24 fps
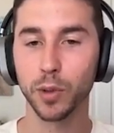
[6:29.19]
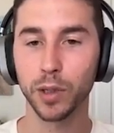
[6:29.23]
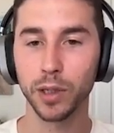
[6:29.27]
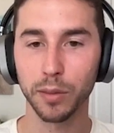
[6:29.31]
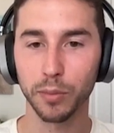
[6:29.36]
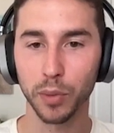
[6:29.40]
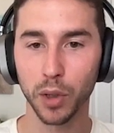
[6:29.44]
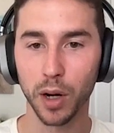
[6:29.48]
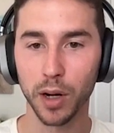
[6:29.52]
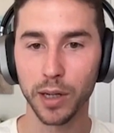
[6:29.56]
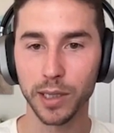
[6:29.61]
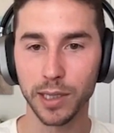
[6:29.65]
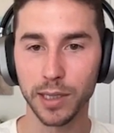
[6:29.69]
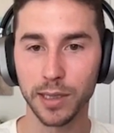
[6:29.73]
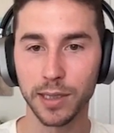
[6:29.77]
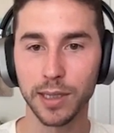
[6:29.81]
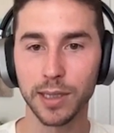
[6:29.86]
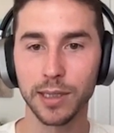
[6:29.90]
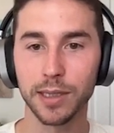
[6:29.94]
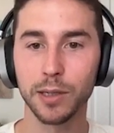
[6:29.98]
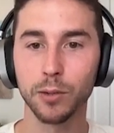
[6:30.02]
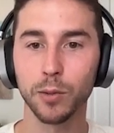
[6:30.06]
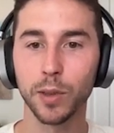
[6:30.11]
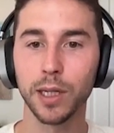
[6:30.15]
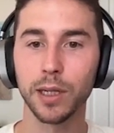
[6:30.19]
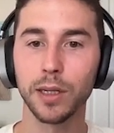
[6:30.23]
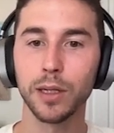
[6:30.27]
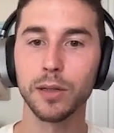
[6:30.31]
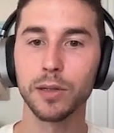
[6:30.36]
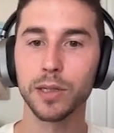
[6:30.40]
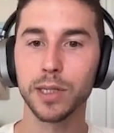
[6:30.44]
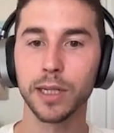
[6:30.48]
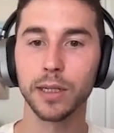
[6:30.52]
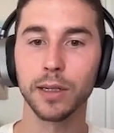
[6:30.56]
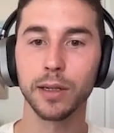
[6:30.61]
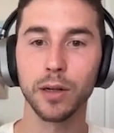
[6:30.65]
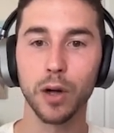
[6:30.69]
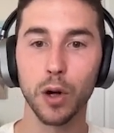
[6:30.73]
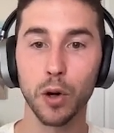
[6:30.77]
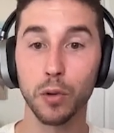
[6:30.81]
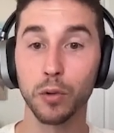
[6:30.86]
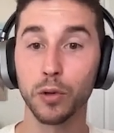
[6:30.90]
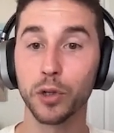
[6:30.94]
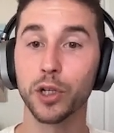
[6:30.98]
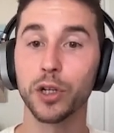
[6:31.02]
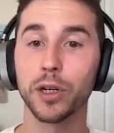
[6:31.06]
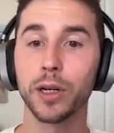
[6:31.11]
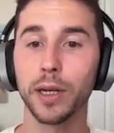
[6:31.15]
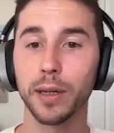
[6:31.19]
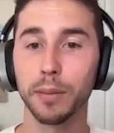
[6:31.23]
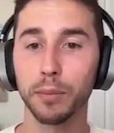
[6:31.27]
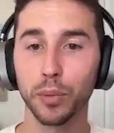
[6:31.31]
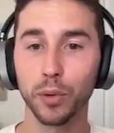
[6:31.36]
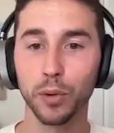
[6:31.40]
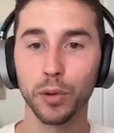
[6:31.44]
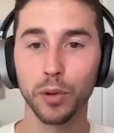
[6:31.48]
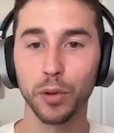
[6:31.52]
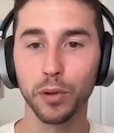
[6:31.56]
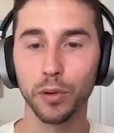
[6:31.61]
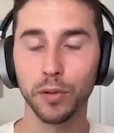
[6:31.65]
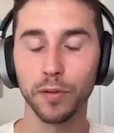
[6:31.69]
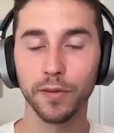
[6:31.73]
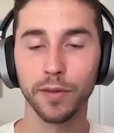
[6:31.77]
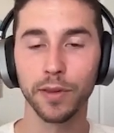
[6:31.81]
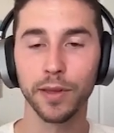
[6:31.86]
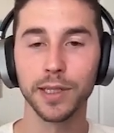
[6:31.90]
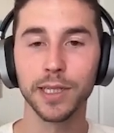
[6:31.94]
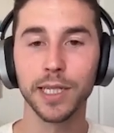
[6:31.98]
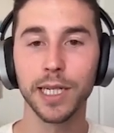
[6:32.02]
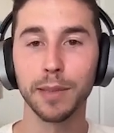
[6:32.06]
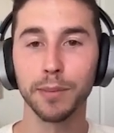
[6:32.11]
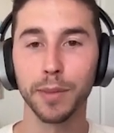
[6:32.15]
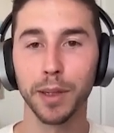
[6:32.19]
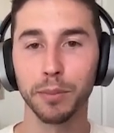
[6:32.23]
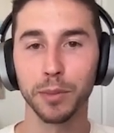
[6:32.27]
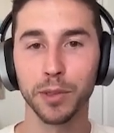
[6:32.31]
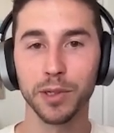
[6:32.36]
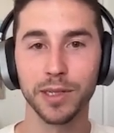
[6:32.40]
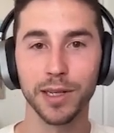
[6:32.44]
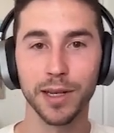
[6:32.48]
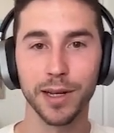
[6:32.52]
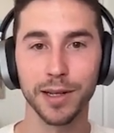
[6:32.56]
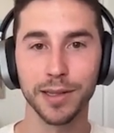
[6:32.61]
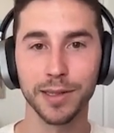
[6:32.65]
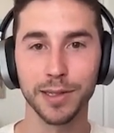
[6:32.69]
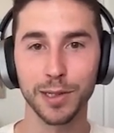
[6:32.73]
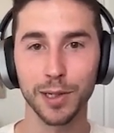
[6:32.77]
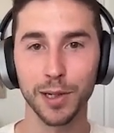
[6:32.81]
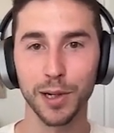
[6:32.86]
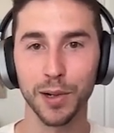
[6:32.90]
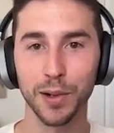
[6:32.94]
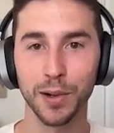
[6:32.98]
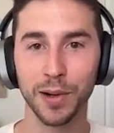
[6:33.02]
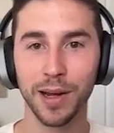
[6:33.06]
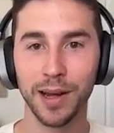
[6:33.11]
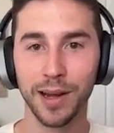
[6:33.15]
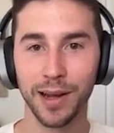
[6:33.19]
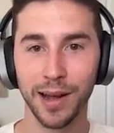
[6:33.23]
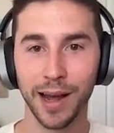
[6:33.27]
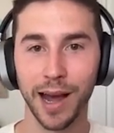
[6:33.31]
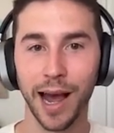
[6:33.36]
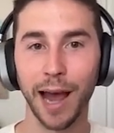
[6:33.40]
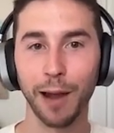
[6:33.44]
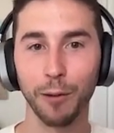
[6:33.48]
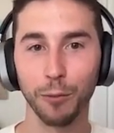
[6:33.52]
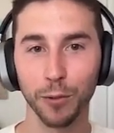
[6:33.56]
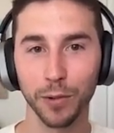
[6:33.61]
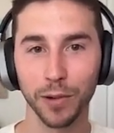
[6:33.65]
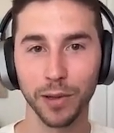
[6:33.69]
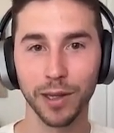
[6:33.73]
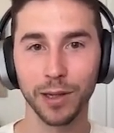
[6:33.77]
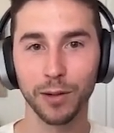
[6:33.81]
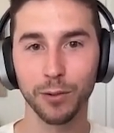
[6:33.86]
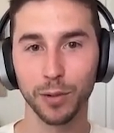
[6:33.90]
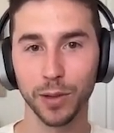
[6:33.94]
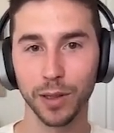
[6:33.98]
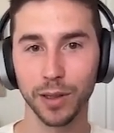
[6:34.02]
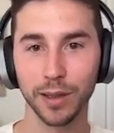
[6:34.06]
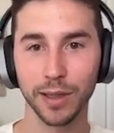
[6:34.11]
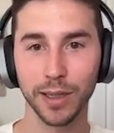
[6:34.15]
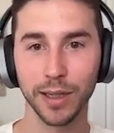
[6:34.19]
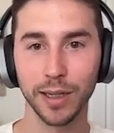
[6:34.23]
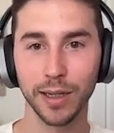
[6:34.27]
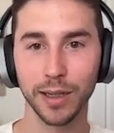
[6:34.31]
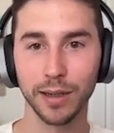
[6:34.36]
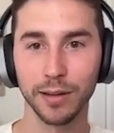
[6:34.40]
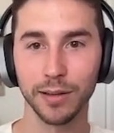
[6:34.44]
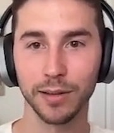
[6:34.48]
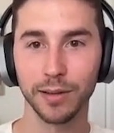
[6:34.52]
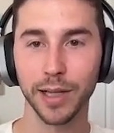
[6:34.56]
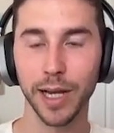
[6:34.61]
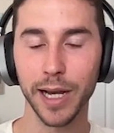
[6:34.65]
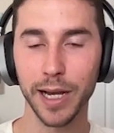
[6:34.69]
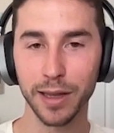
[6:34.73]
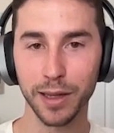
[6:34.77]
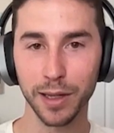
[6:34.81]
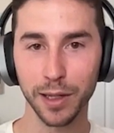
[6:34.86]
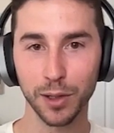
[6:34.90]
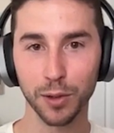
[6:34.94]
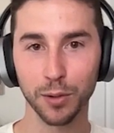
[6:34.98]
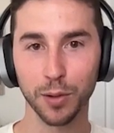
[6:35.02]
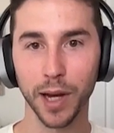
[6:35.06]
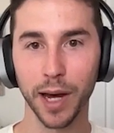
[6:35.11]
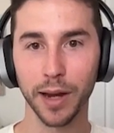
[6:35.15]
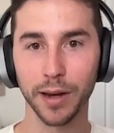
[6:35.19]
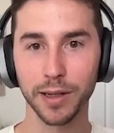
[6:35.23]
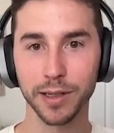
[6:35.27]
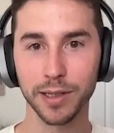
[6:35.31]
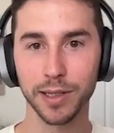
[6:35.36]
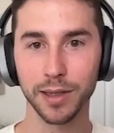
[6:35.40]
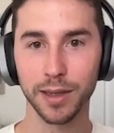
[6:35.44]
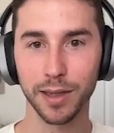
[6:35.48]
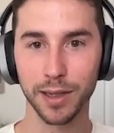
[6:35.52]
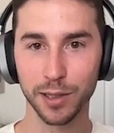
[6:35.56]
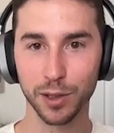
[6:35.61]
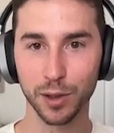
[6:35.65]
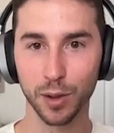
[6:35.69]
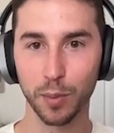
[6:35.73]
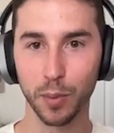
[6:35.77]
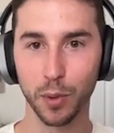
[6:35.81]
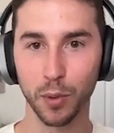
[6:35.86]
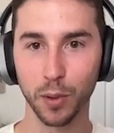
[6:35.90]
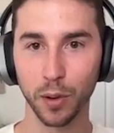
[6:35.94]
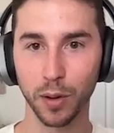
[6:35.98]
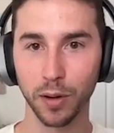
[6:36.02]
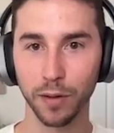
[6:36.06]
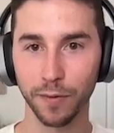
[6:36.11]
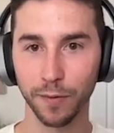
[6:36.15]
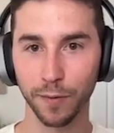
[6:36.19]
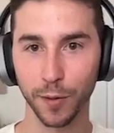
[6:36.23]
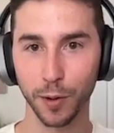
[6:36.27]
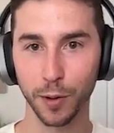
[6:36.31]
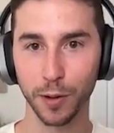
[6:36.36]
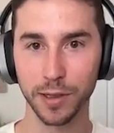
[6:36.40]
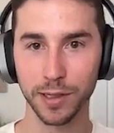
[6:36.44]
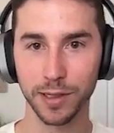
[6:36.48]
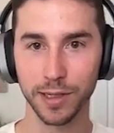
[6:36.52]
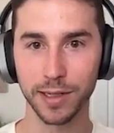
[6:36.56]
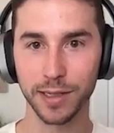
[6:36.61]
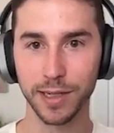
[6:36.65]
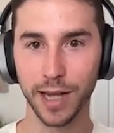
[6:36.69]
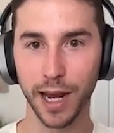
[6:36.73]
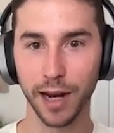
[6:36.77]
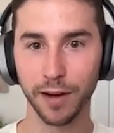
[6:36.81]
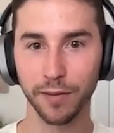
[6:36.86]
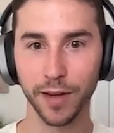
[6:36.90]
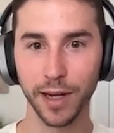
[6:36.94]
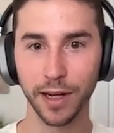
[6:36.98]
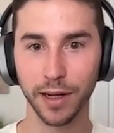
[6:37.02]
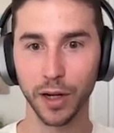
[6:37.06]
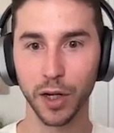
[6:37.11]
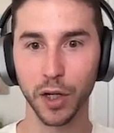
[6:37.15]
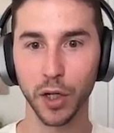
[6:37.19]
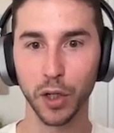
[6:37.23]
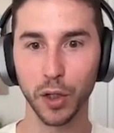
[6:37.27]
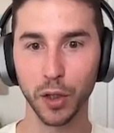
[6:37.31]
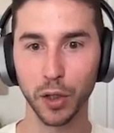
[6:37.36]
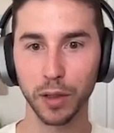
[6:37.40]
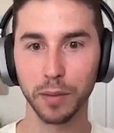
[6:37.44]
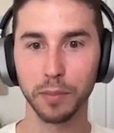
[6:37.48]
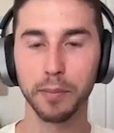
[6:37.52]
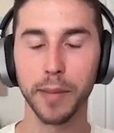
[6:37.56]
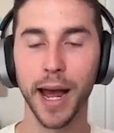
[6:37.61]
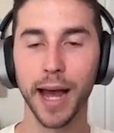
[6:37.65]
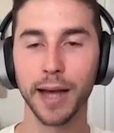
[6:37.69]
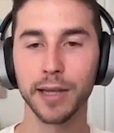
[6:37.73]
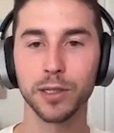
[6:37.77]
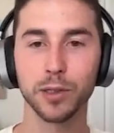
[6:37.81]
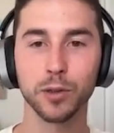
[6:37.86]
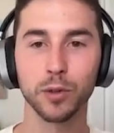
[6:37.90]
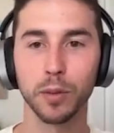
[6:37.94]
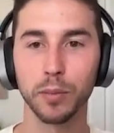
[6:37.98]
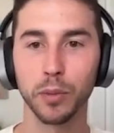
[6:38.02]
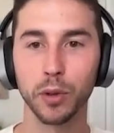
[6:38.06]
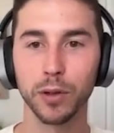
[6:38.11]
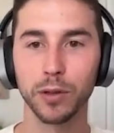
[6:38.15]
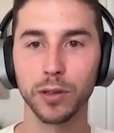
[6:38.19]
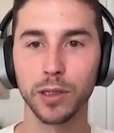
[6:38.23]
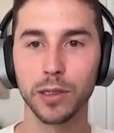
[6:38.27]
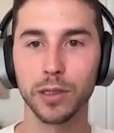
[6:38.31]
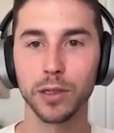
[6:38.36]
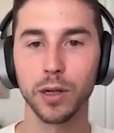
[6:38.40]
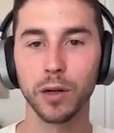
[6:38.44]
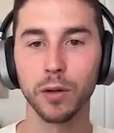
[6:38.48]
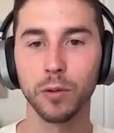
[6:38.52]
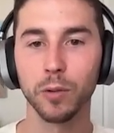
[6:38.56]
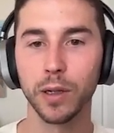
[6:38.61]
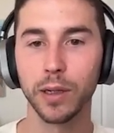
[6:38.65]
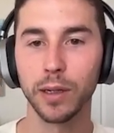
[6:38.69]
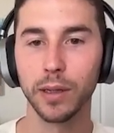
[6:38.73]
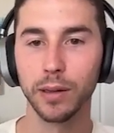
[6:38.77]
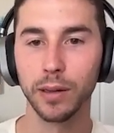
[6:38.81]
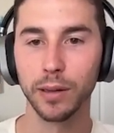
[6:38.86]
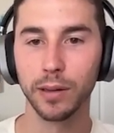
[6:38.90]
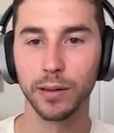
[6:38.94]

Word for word: What are the processes that we can use to coach and improve the team members on? So I really, really like that you got into this report first as kind of like a good master report to start with.